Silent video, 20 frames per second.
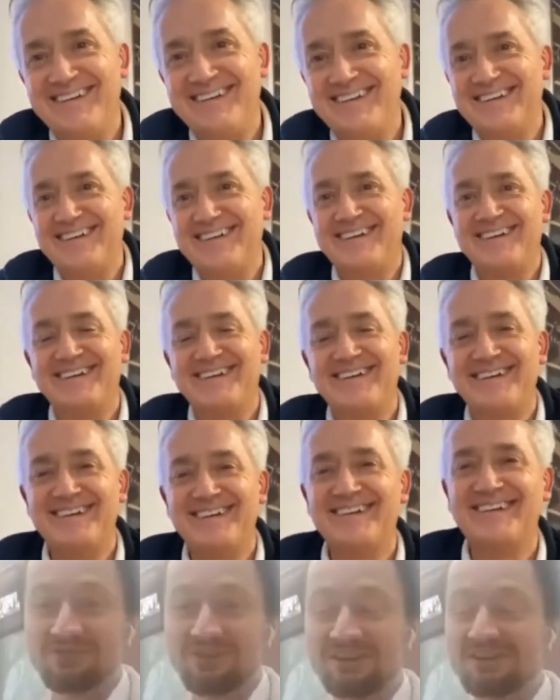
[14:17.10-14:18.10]
Yeah, for
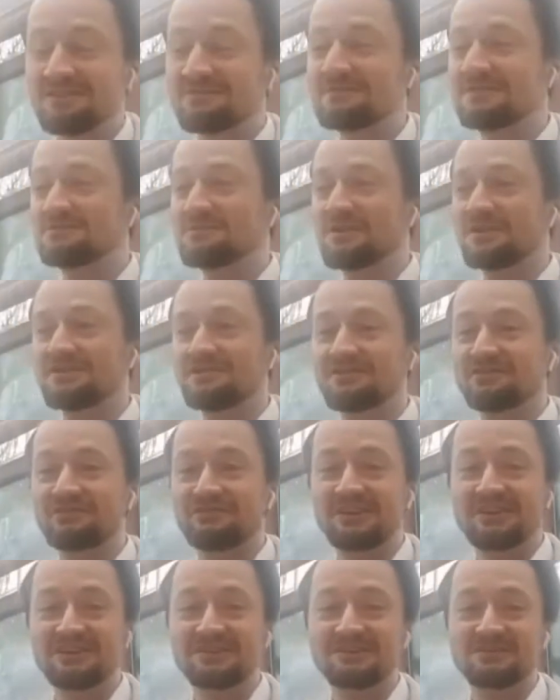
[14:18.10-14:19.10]
sure. And I mean, one of the
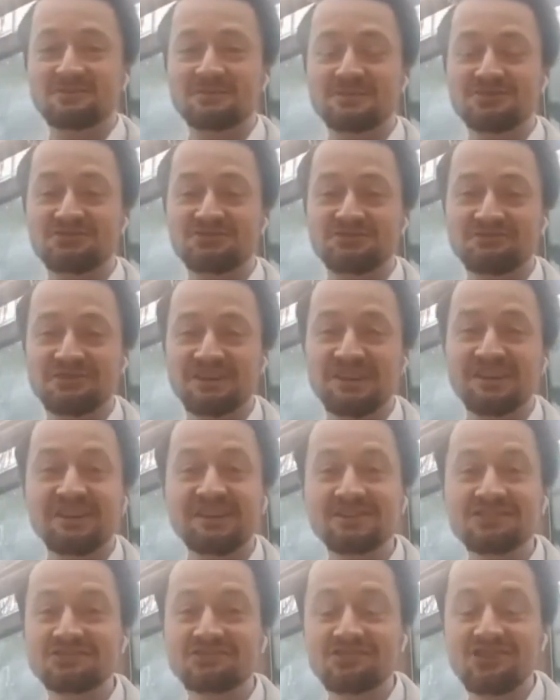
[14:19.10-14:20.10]
things which is
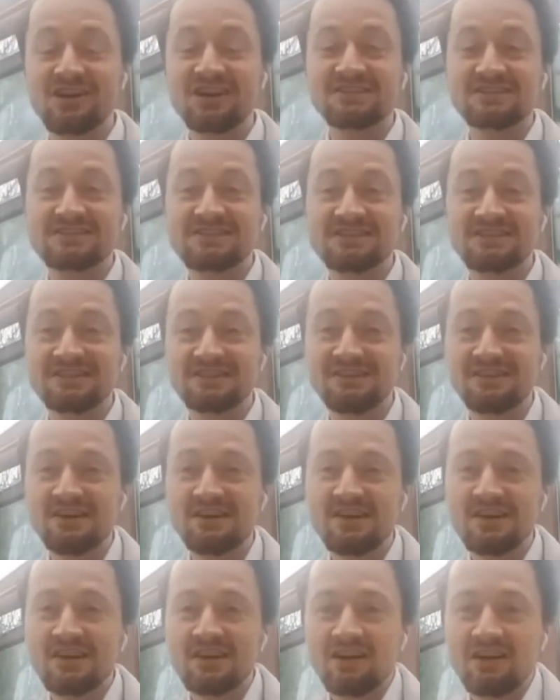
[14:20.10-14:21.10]
really interesting
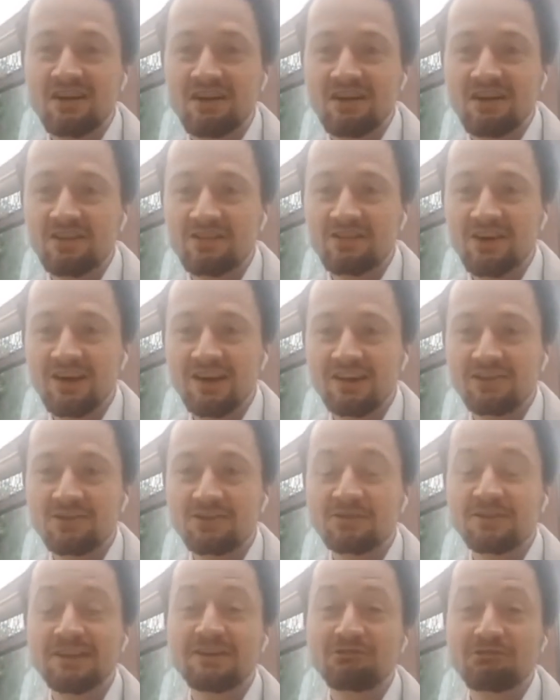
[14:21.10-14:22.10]
that I
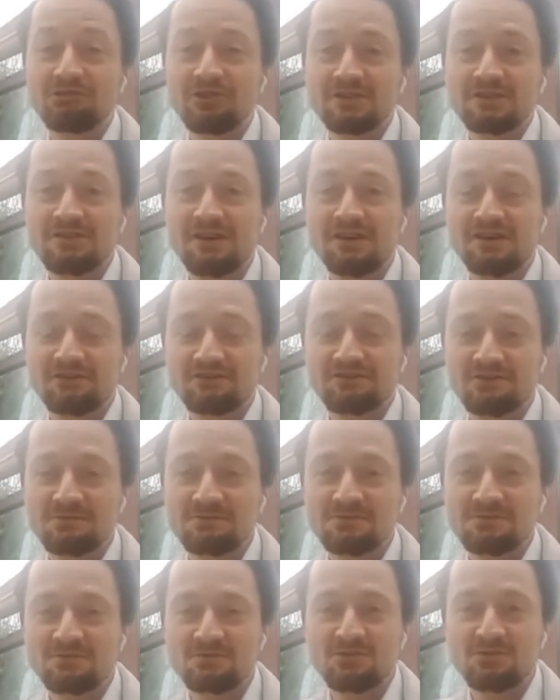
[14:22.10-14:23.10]
know Leroy's heard
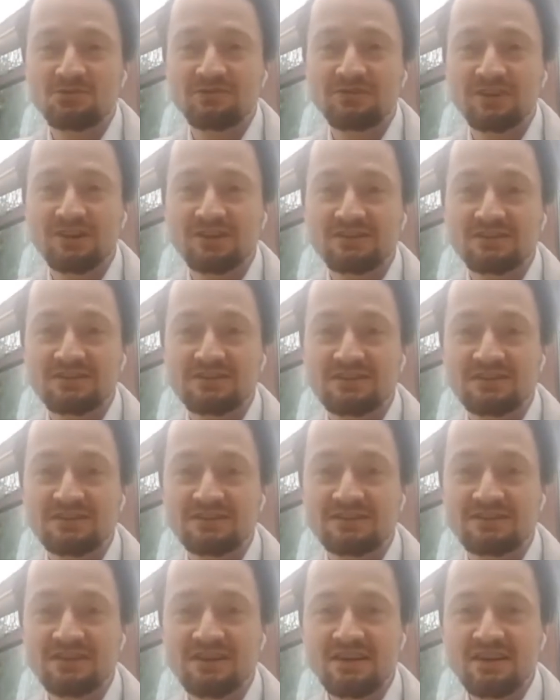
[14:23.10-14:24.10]
from some
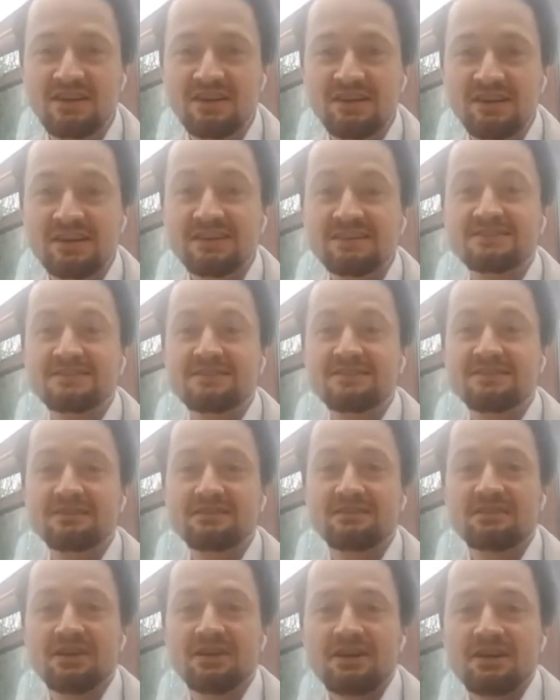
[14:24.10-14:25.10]
universities is
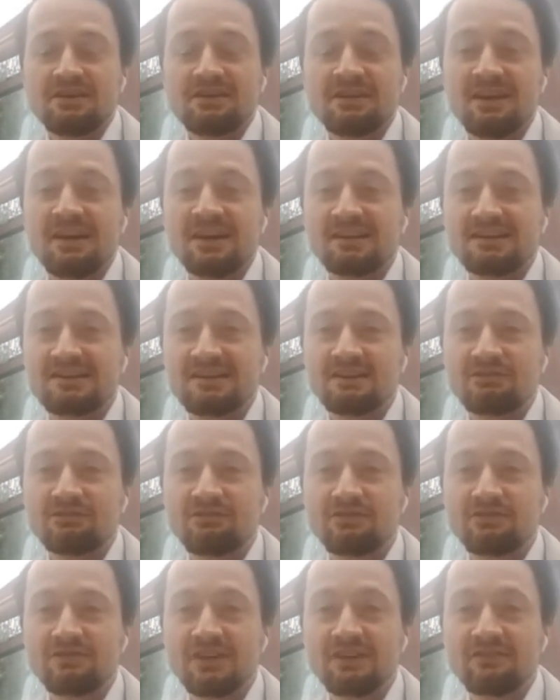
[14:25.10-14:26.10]
that the idea
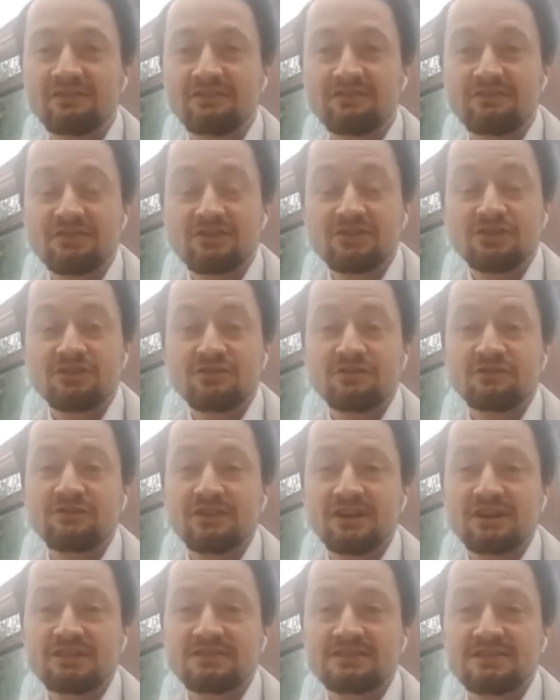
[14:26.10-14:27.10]
of if the
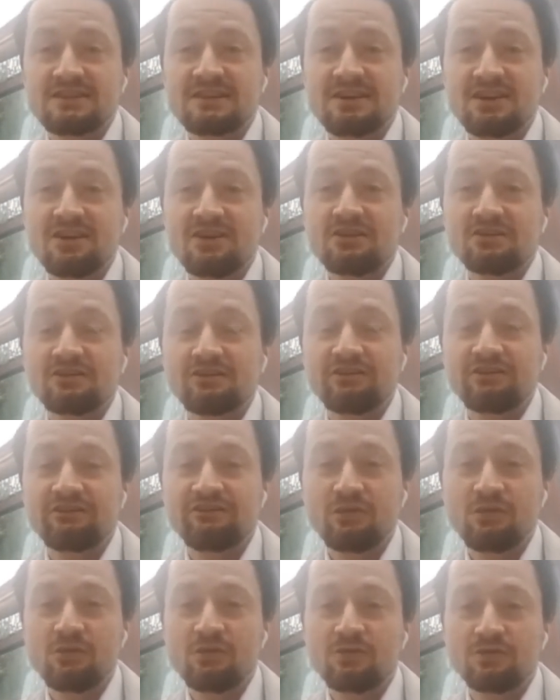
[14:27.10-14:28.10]
university can't
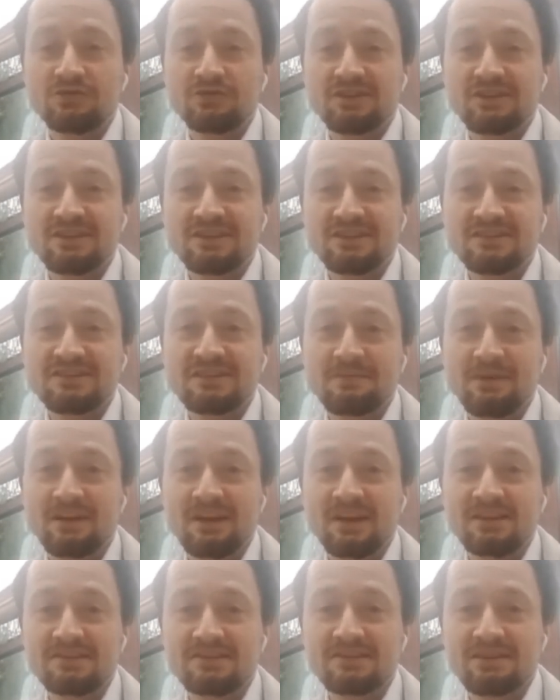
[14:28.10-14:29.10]
afford a
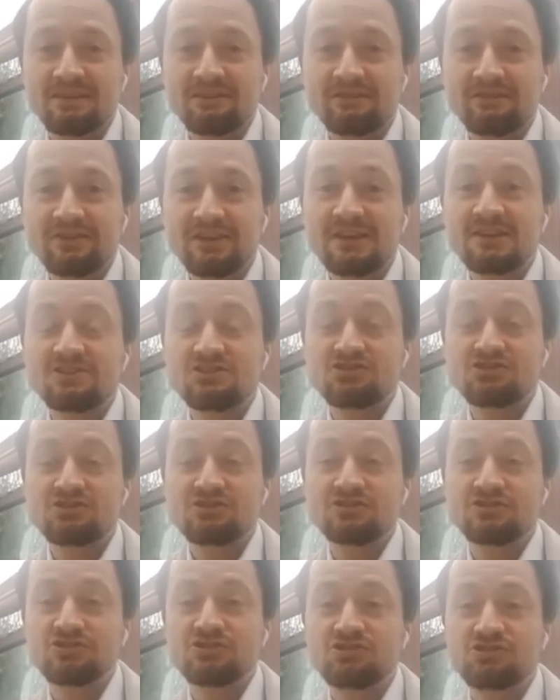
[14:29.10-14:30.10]
simulator for each
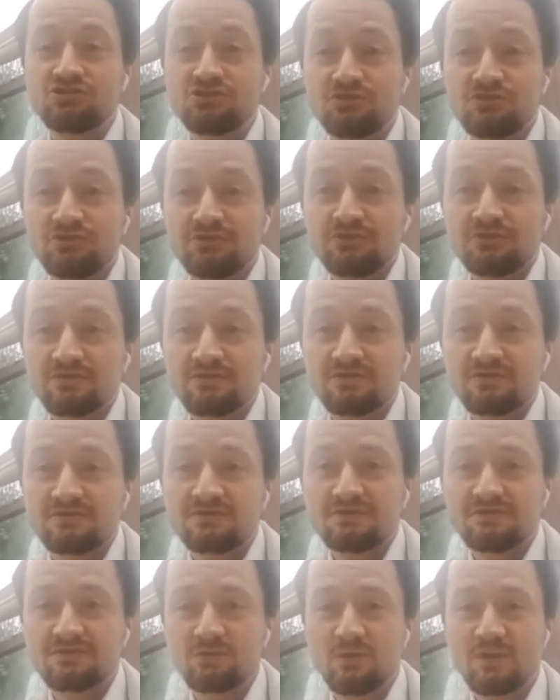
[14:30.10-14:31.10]
of the
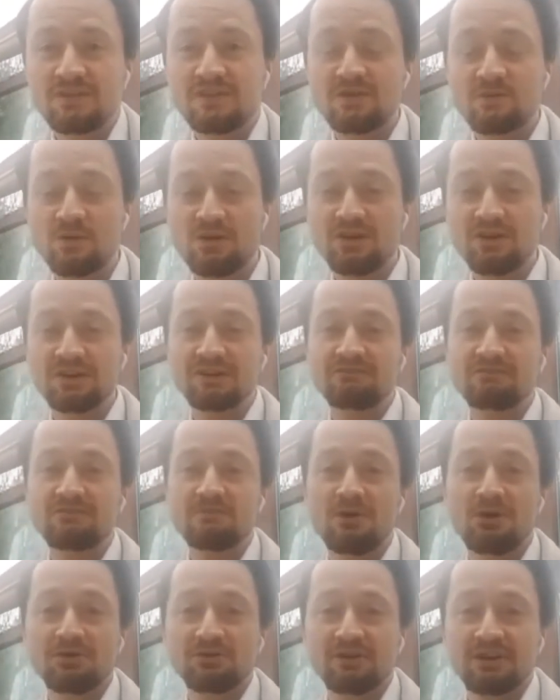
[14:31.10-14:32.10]
students when they're working
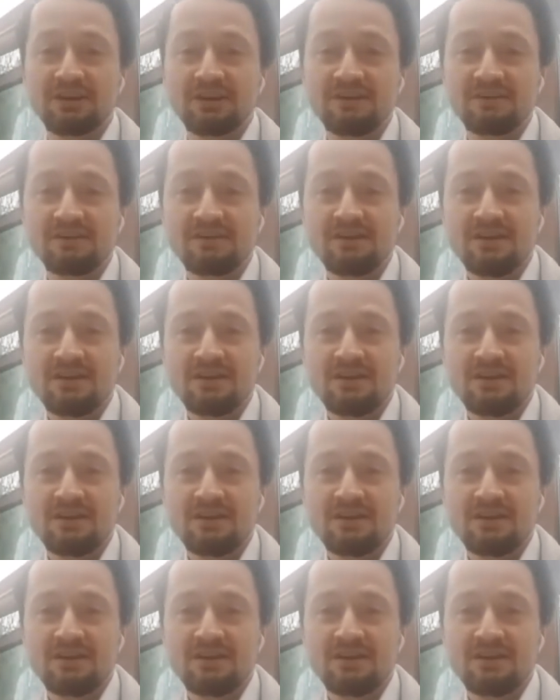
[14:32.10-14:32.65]
remotely,